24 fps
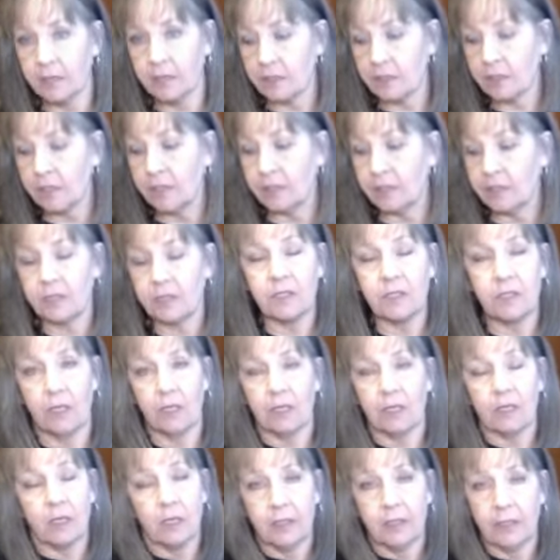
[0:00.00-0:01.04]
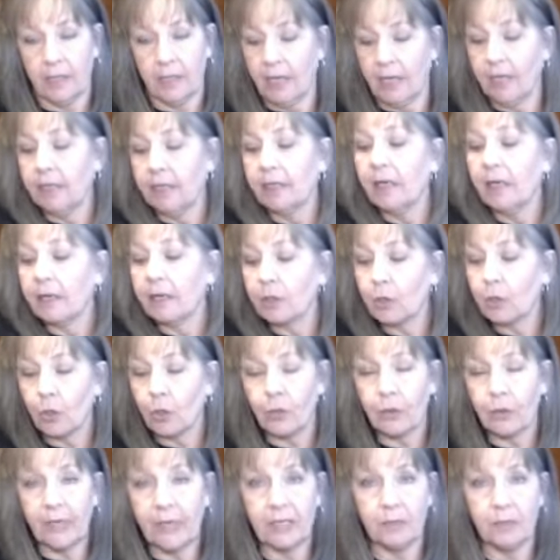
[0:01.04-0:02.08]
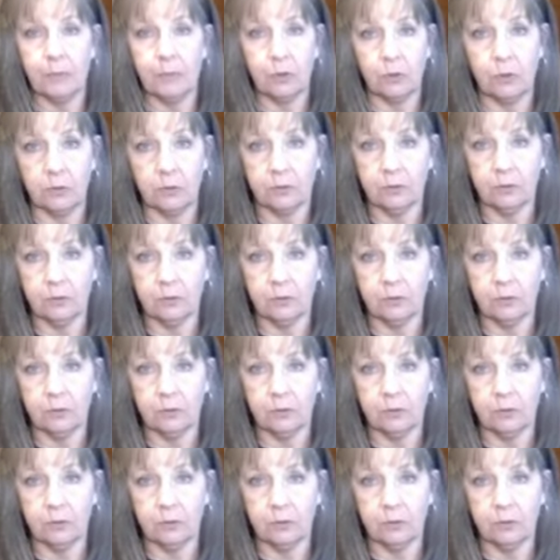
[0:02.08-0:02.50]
it's an incredible